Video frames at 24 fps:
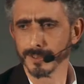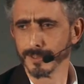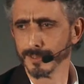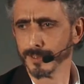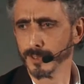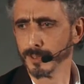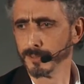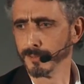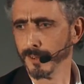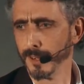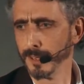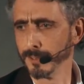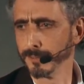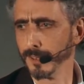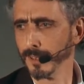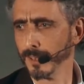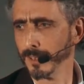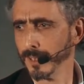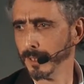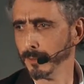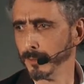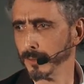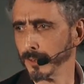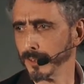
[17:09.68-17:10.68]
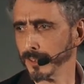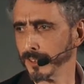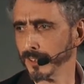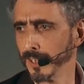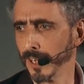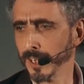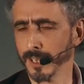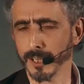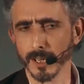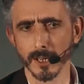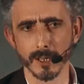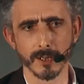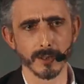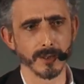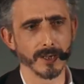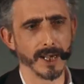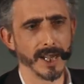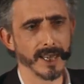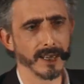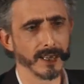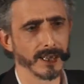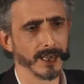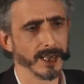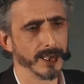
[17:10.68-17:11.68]
survivor? He was a
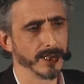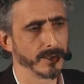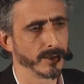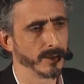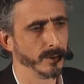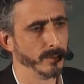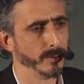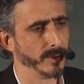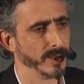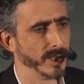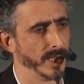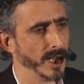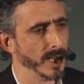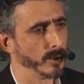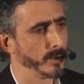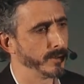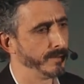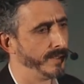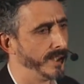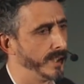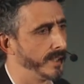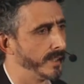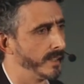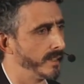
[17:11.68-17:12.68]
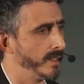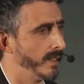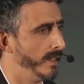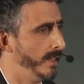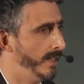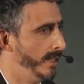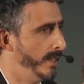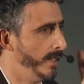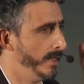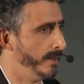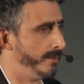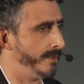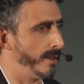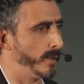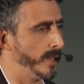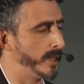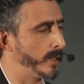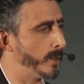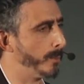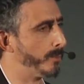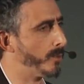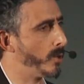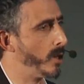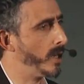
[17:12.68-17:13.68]
psychoanalyst who was in Auschwitz. Very
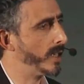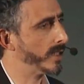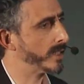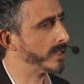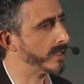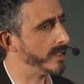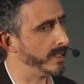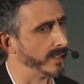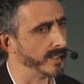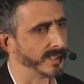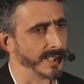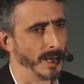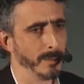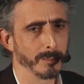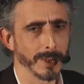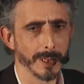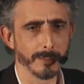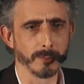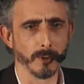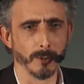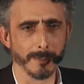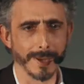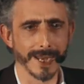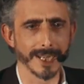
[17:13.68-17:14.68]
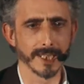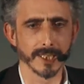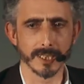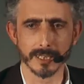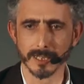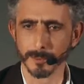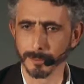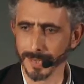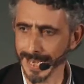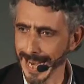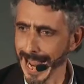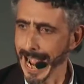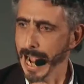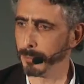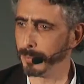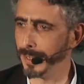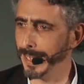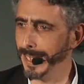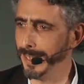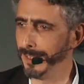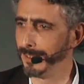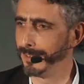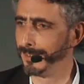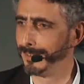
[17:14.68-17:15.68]
surprised that some people managed to be
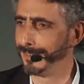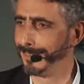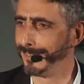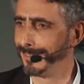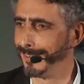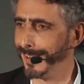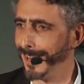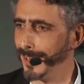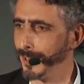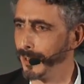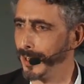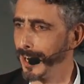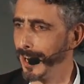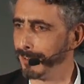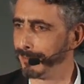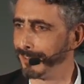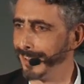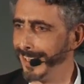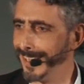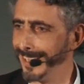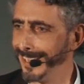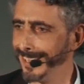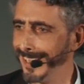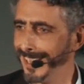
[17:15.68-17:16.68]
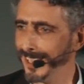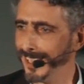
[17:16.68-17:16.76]
happy and loving